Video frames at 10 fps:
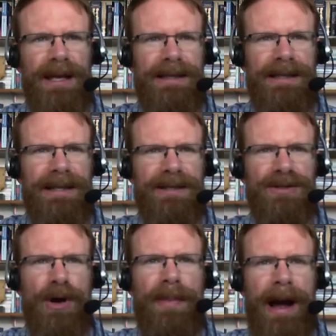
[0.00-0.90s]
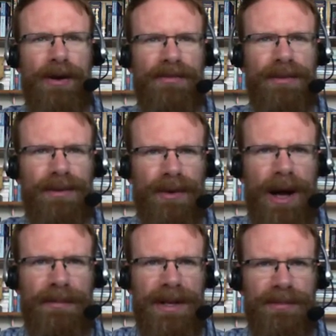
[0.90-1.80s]
Indeed, he is all powerful
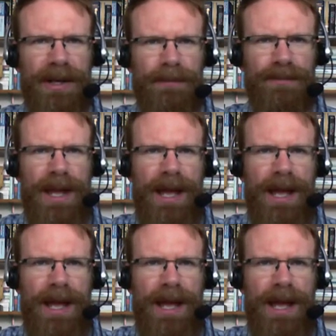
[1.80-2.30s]
or omnipotent.